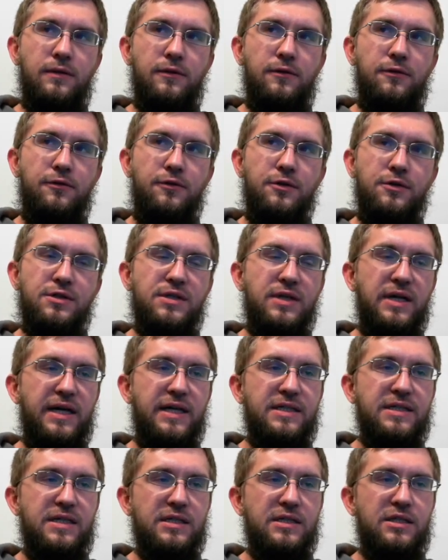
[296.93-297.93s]
there's
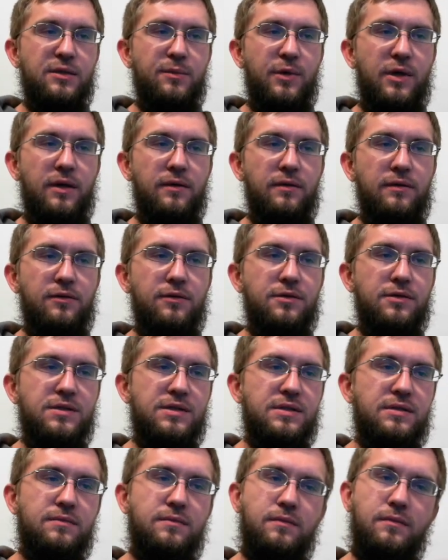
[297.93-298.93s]
like
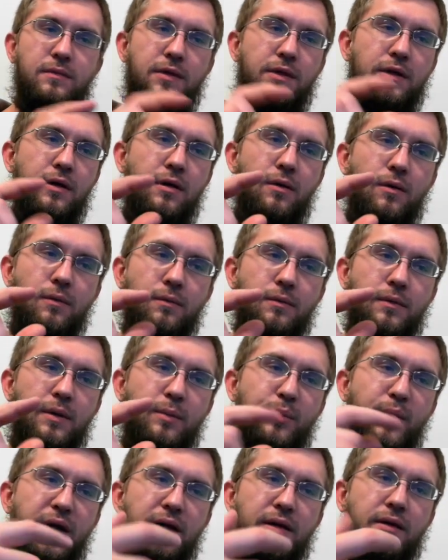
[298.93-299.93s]
there's
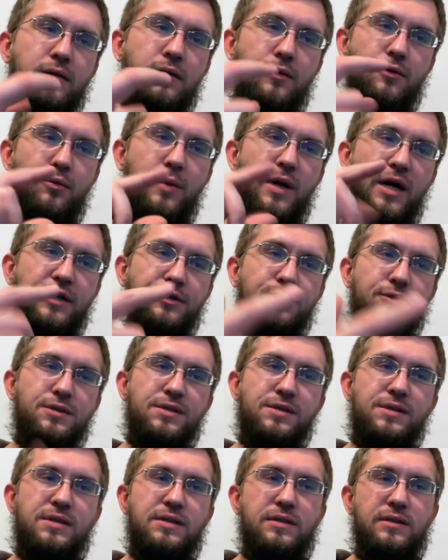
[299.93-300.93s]
embedded little
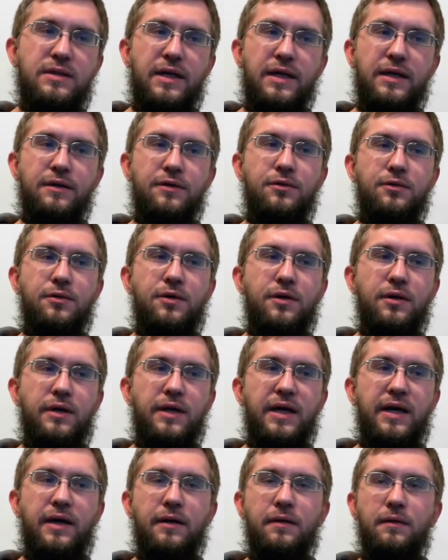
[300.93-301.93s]
modules that you can
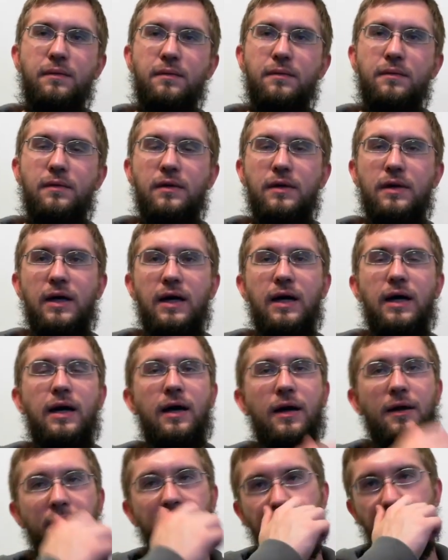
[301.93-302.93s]
get.
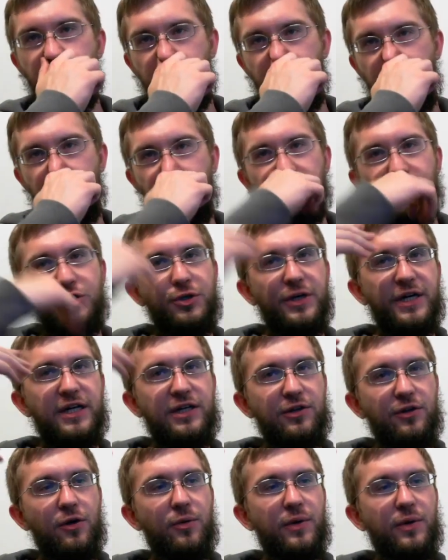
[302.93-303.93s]
The trick though